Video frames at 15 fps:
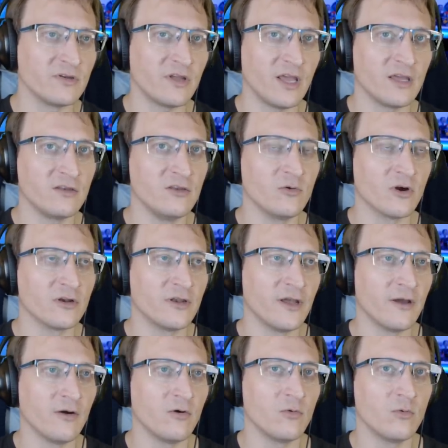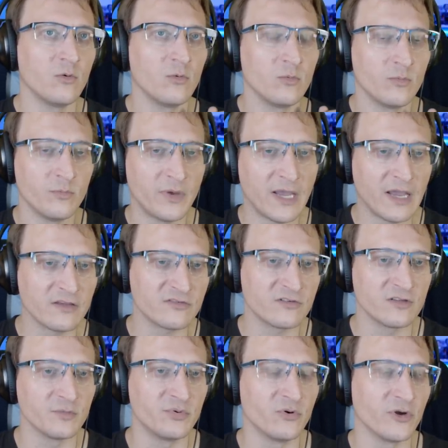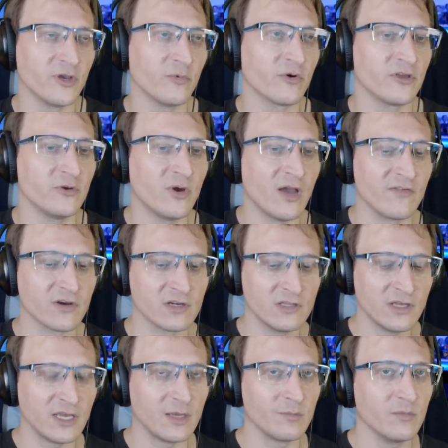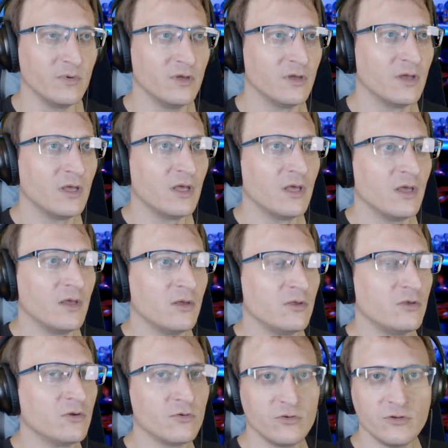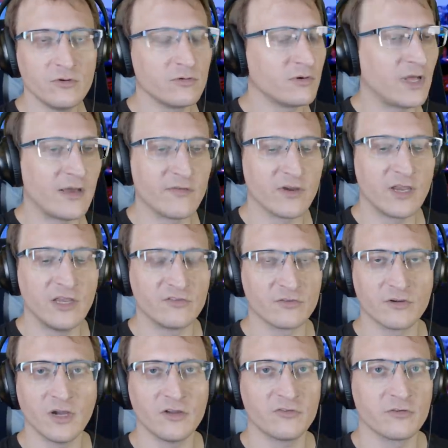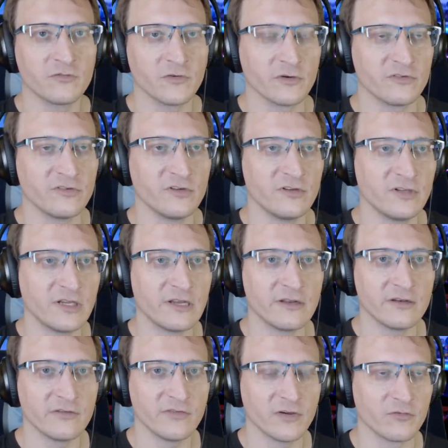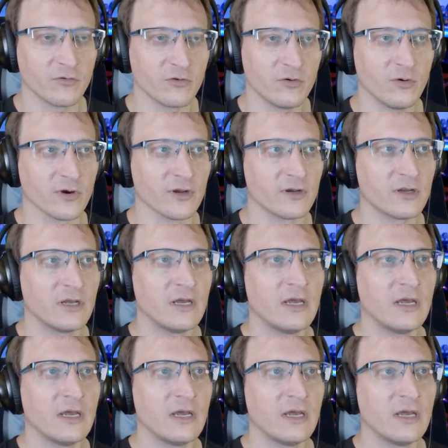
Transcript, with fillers: and you are now past the point where you have a claim, you, you don't have a case or controversy to get into federal court.